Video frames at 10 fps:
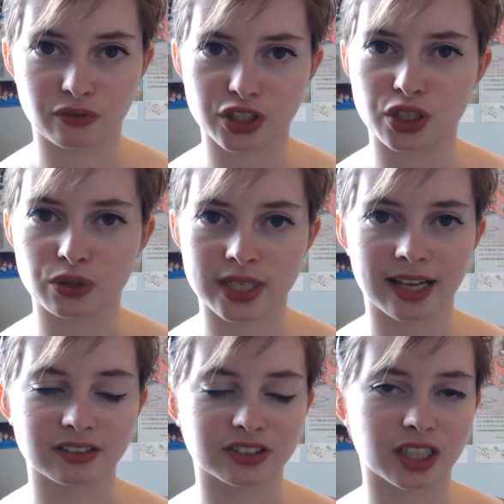the 2
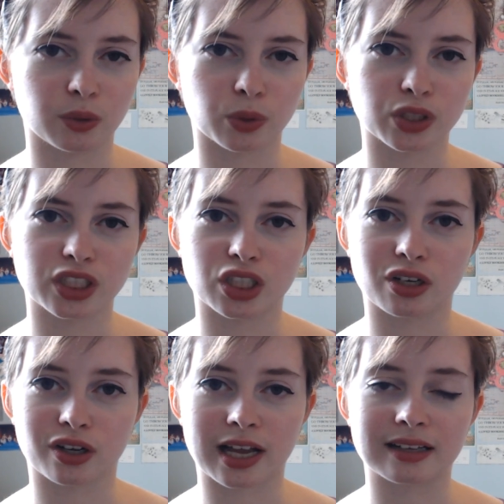texts, and I wanted to
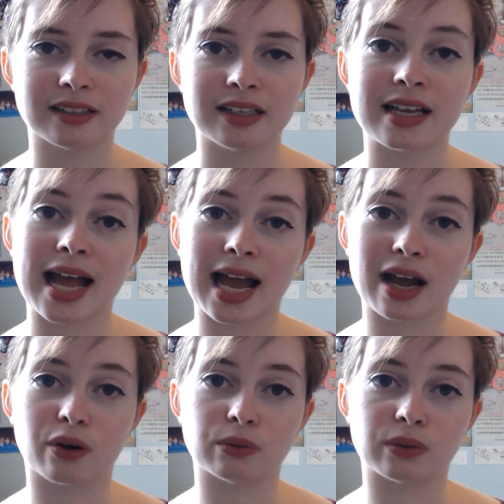look at
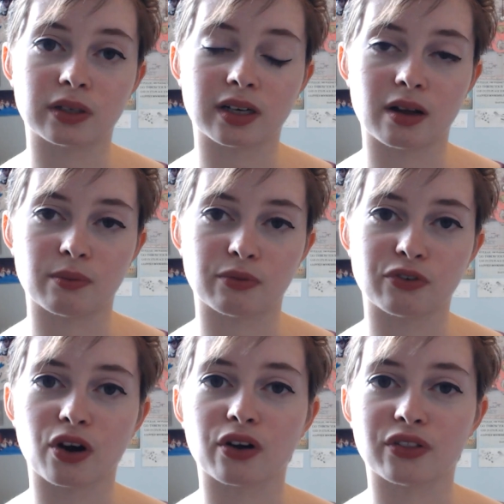how
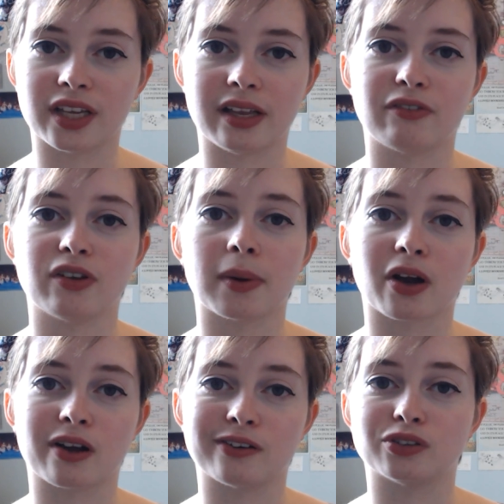far the
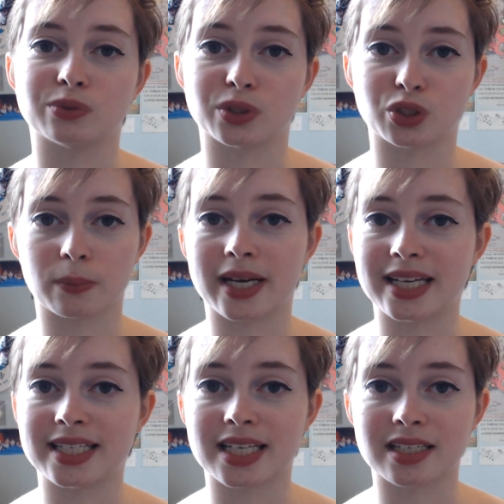female characters were
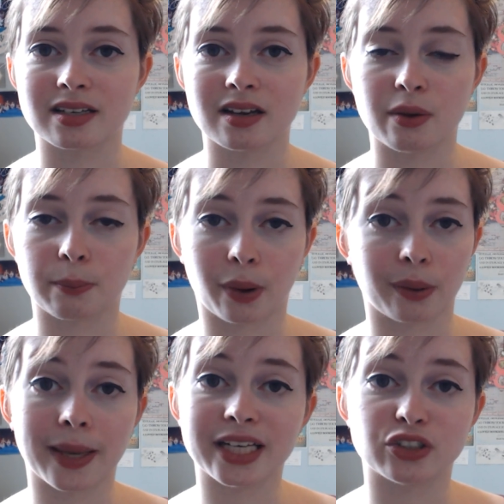dominated
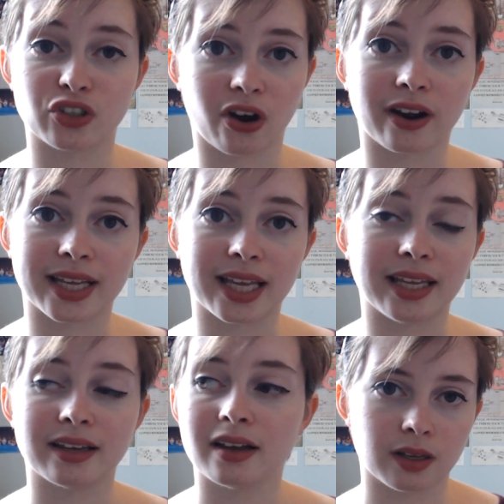by
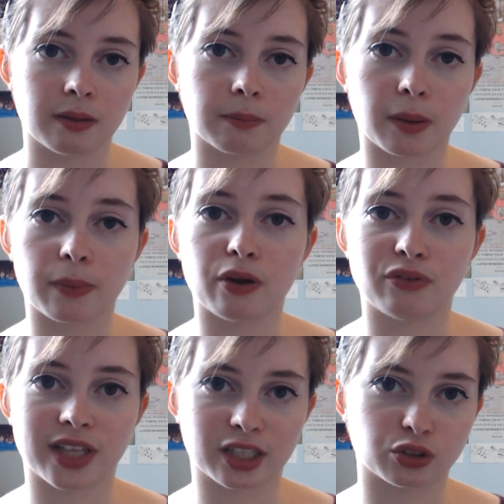patriarchy, by
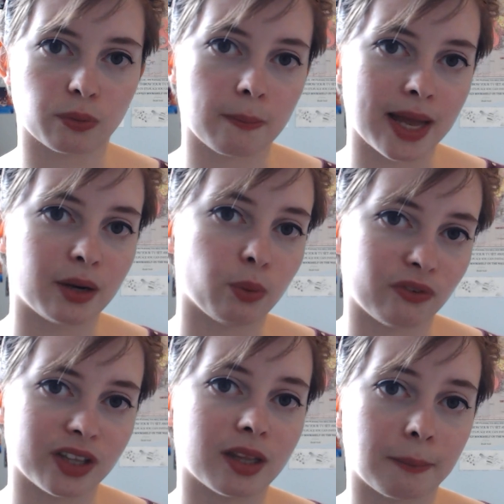both the actual men
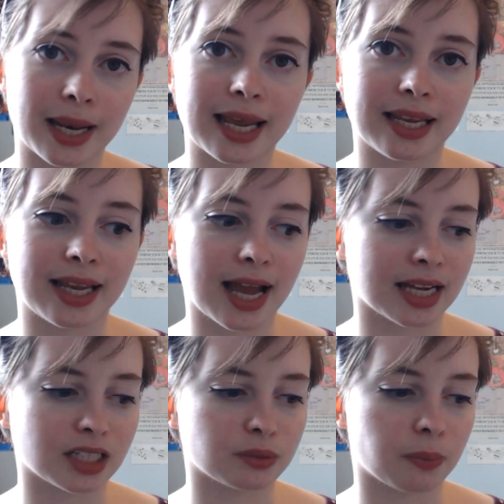within the play
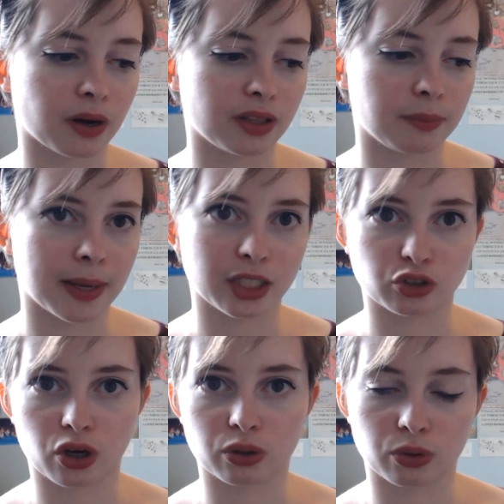and by the
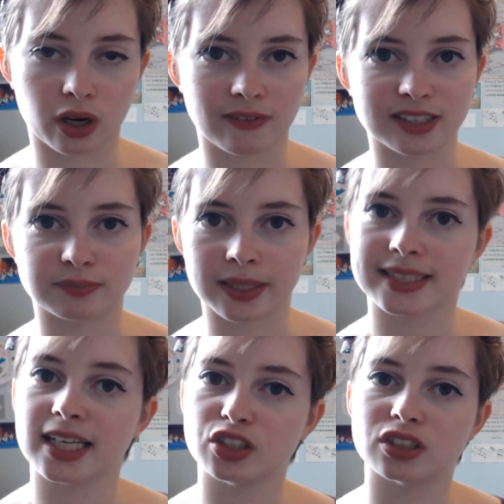patriarchal kind of
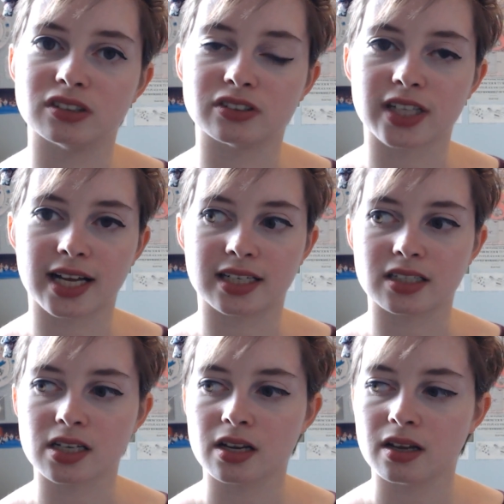expectations
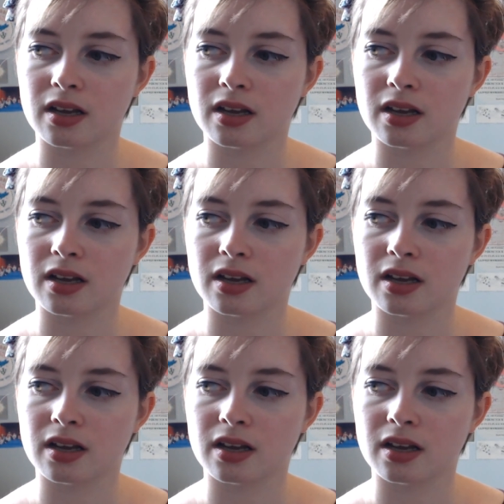and